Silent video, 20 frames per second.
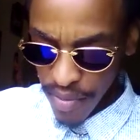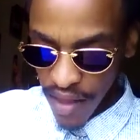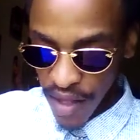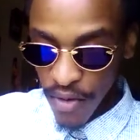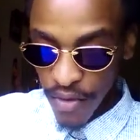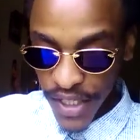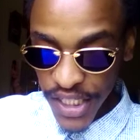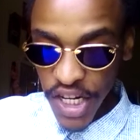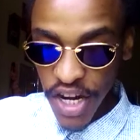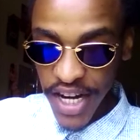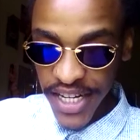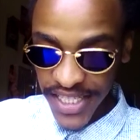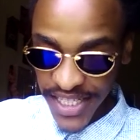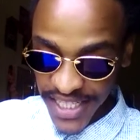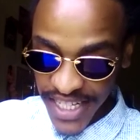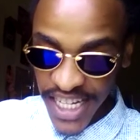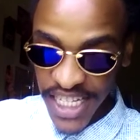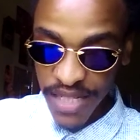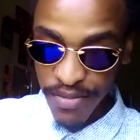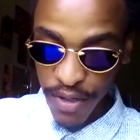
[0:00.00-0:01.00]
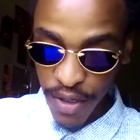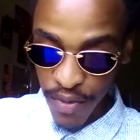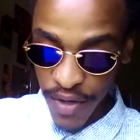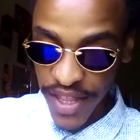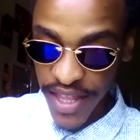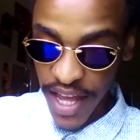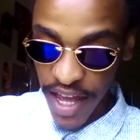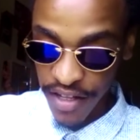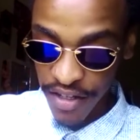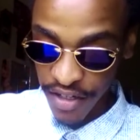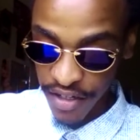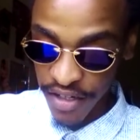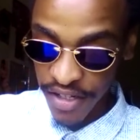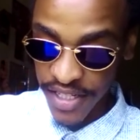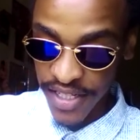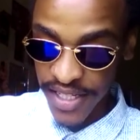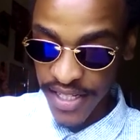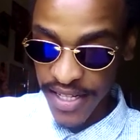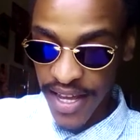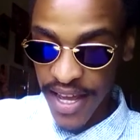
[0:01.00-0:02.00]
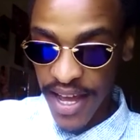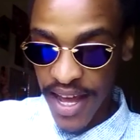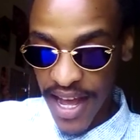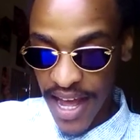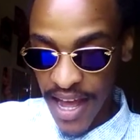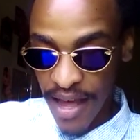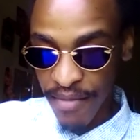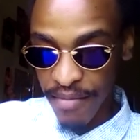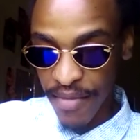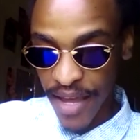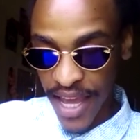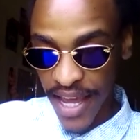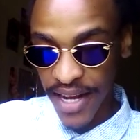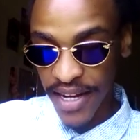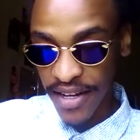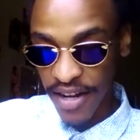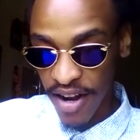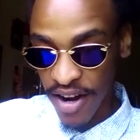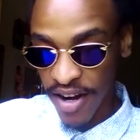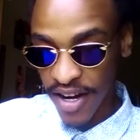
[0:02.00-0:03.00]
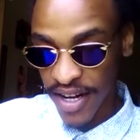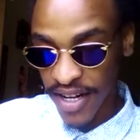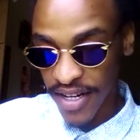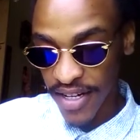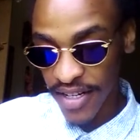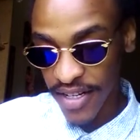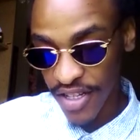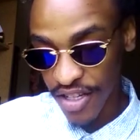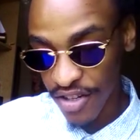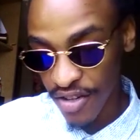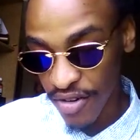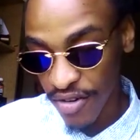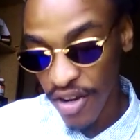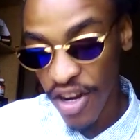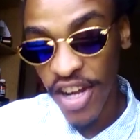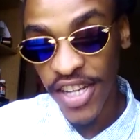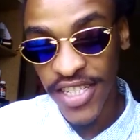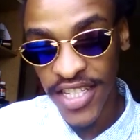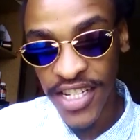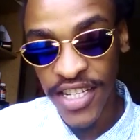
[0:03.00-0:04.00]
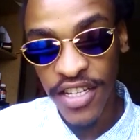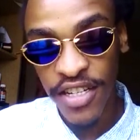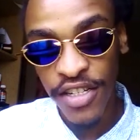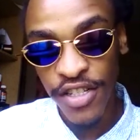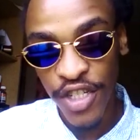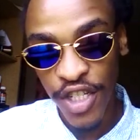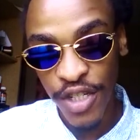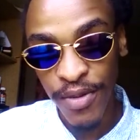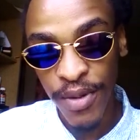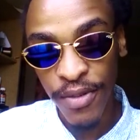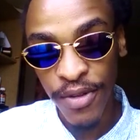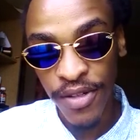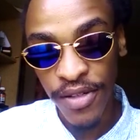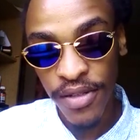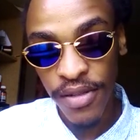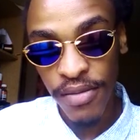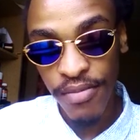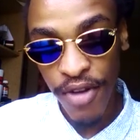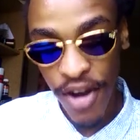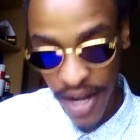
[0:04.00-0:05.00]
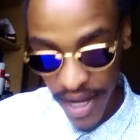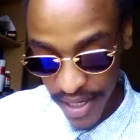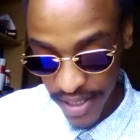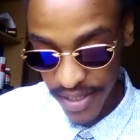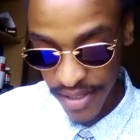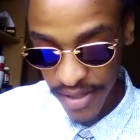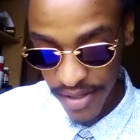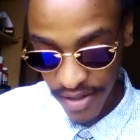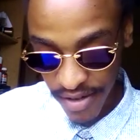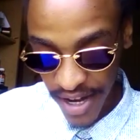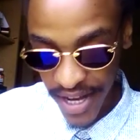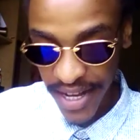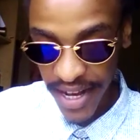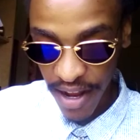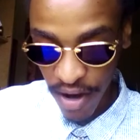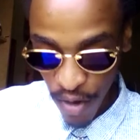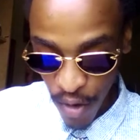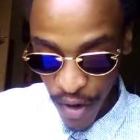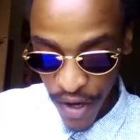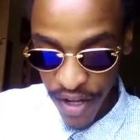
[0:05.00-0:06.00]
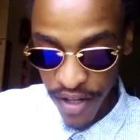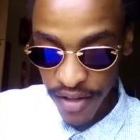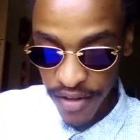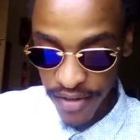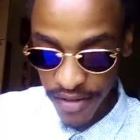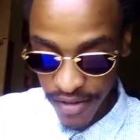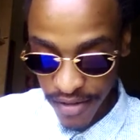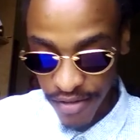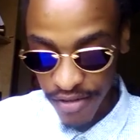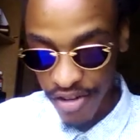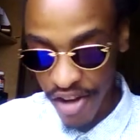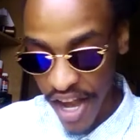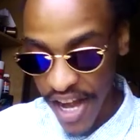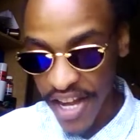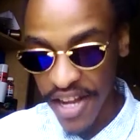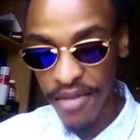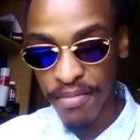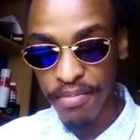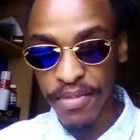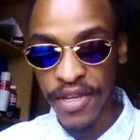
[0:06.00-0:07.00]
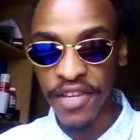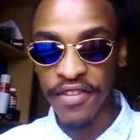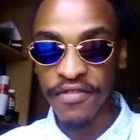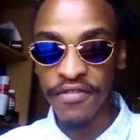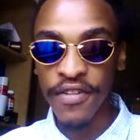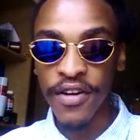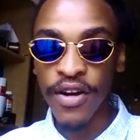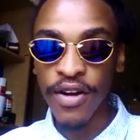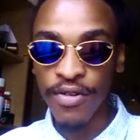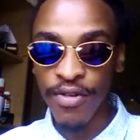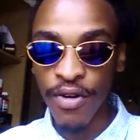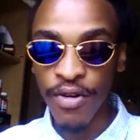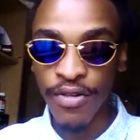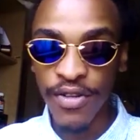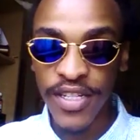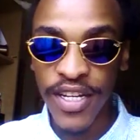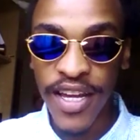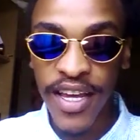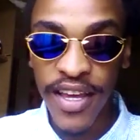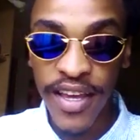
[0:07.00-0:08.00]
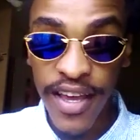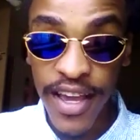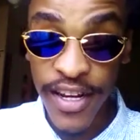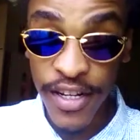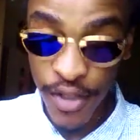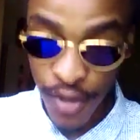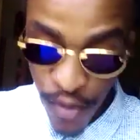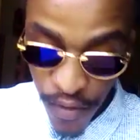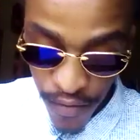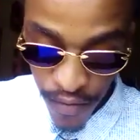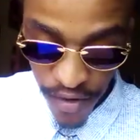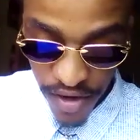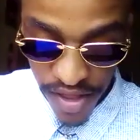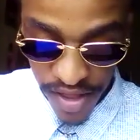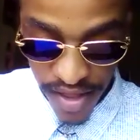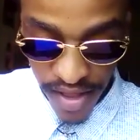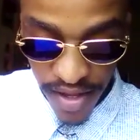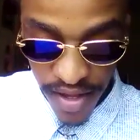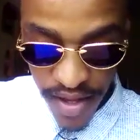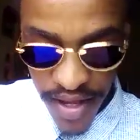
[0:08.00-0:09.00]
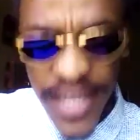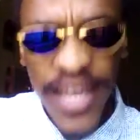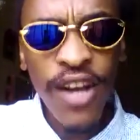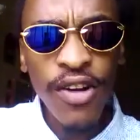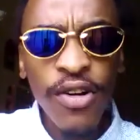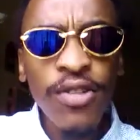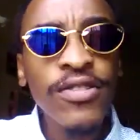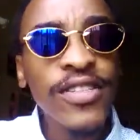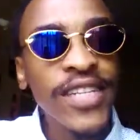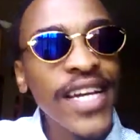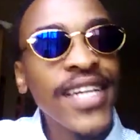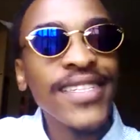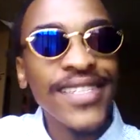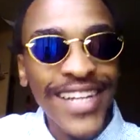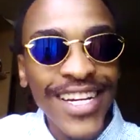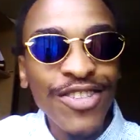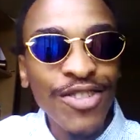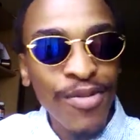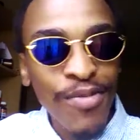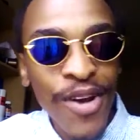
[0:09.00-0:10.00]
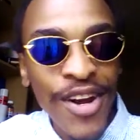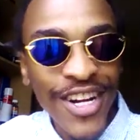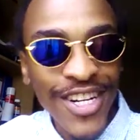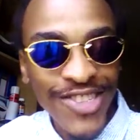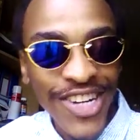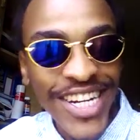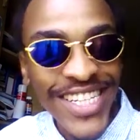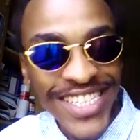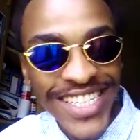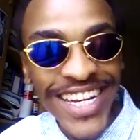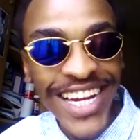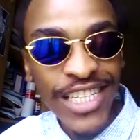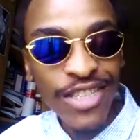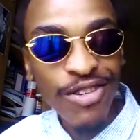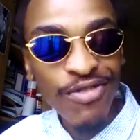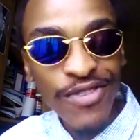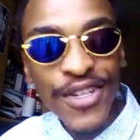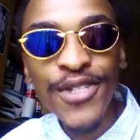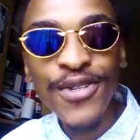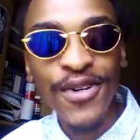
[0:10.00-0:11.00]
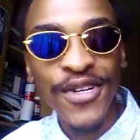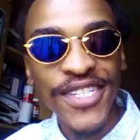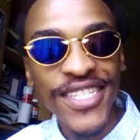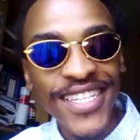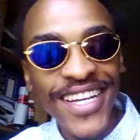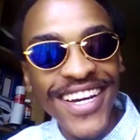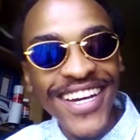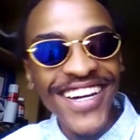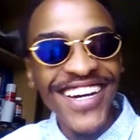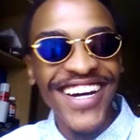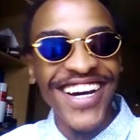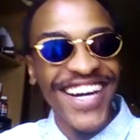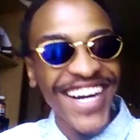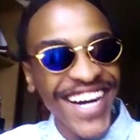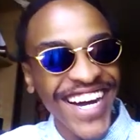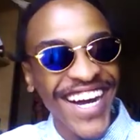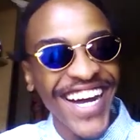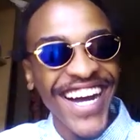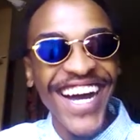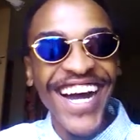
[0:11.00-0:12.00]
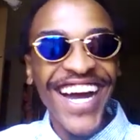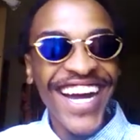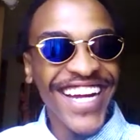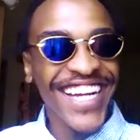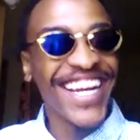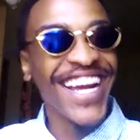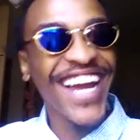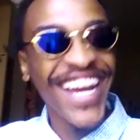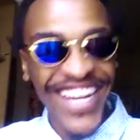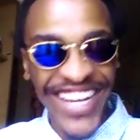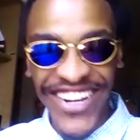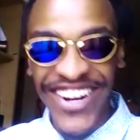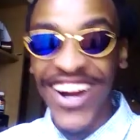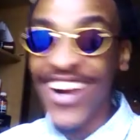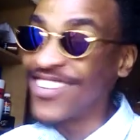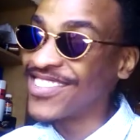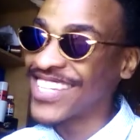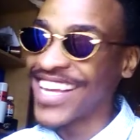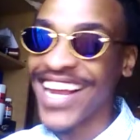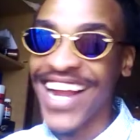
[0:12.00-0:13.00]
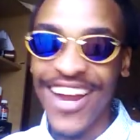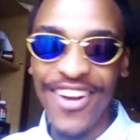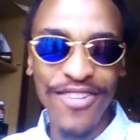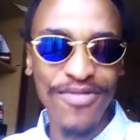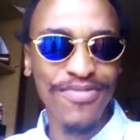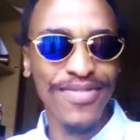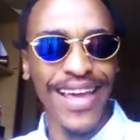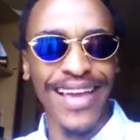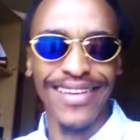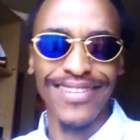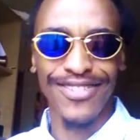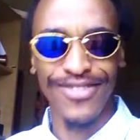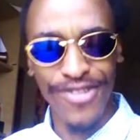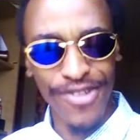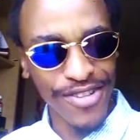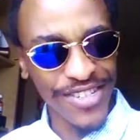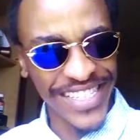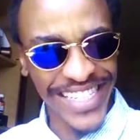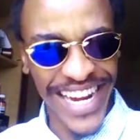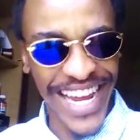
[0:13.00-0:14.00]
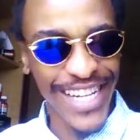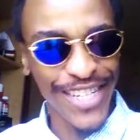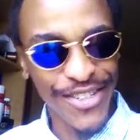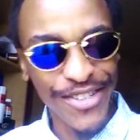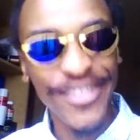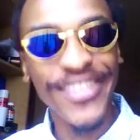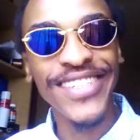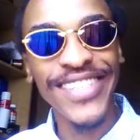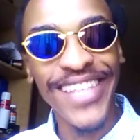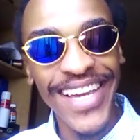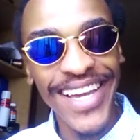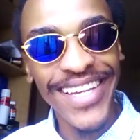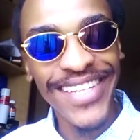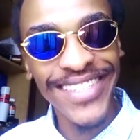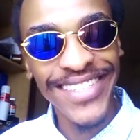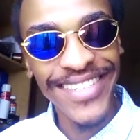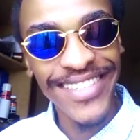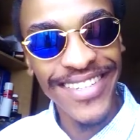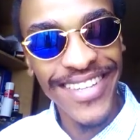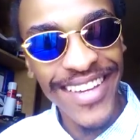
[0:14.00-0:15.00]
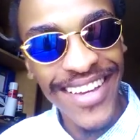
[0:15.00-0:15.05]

which are interchangeable with other goods, and are largely consumable products, right? Like oil, grain, beef, gold, and so forth. Yeah, gold is a natural product, right? It's a natural resource. You know what I'm saying? I know, like, is gold natural? Yes.